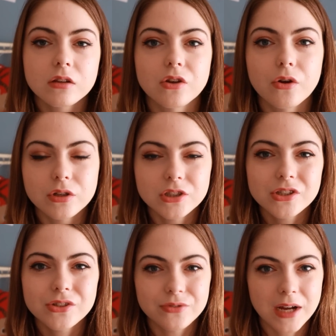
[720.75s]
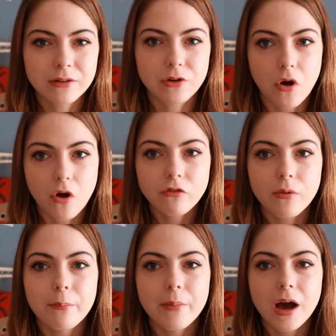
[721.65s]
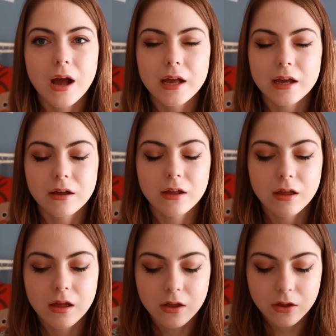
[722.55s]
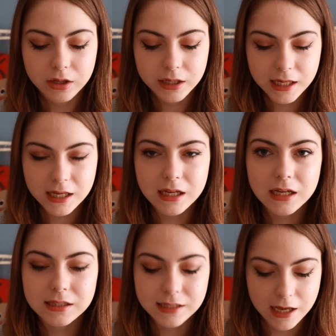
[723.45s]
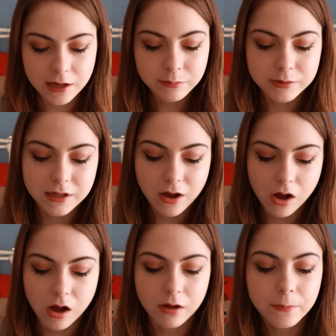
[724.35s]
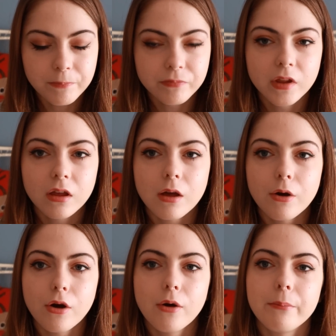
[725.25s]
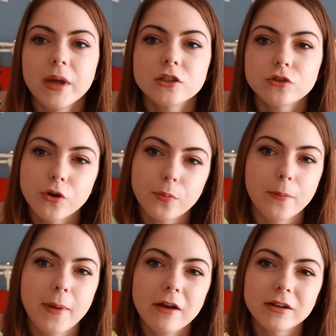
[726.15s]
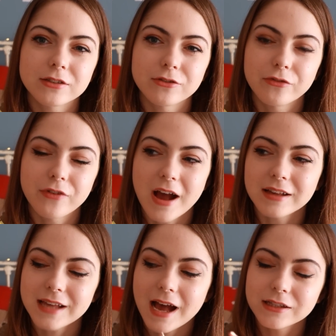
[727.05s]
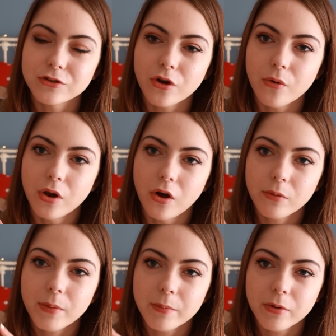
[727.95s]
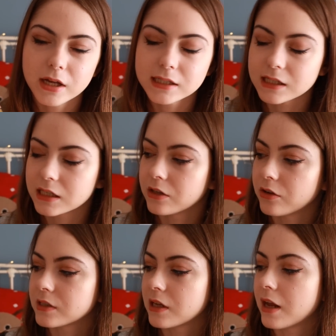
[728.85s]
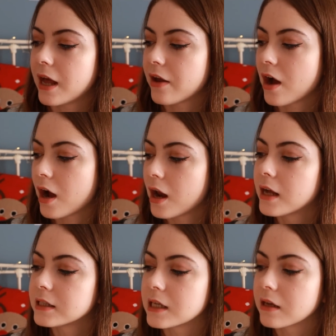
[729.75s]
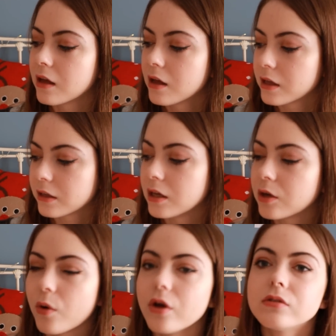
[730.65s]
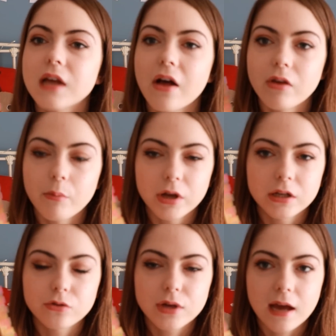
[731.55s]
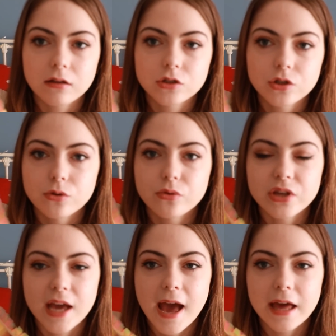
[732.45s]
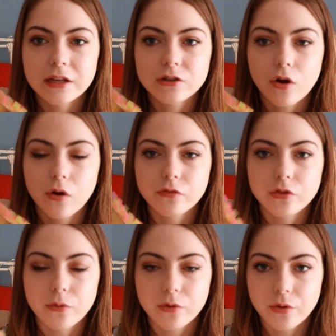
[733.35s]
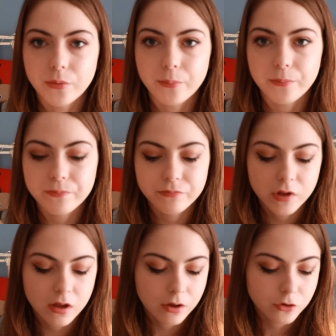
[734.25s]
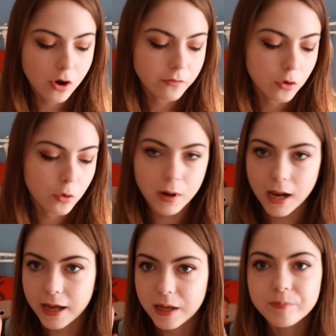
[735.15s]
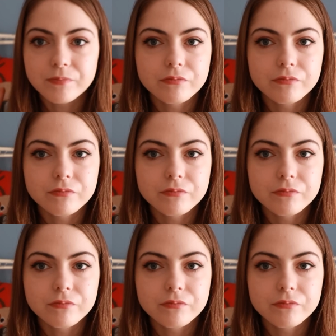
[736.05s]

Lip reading: So just to round off, my key tips are: make sure you're preparing to revise as you go along by putting sticky notes in and highlighting key quotes, and then when you get to the end of the novel, play,